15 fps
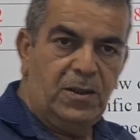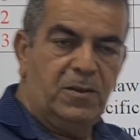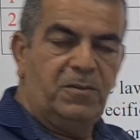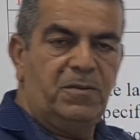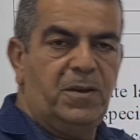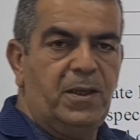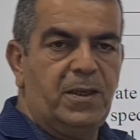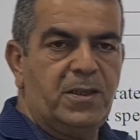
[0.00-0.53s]

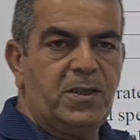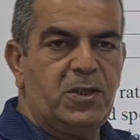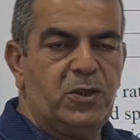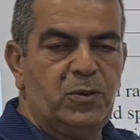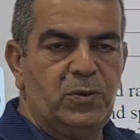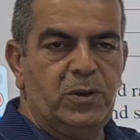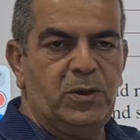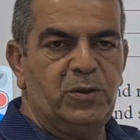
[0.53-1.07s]
first
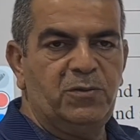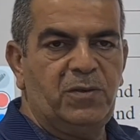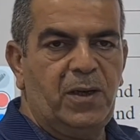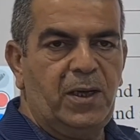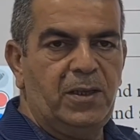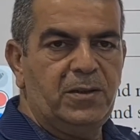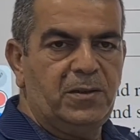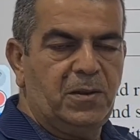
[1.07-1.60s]
you need to
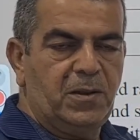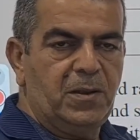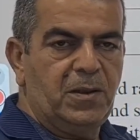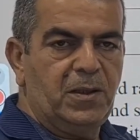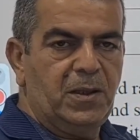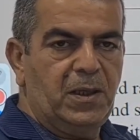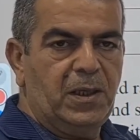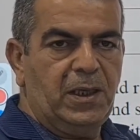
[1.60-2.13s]
find
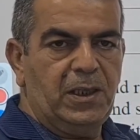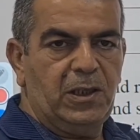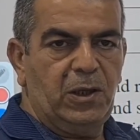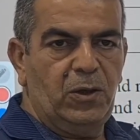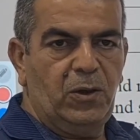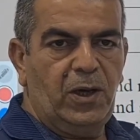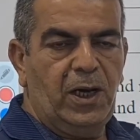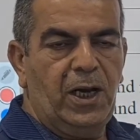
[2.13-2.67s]
the rate
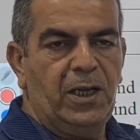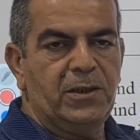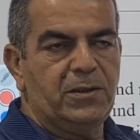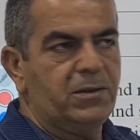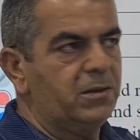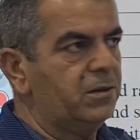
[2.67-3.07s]
law and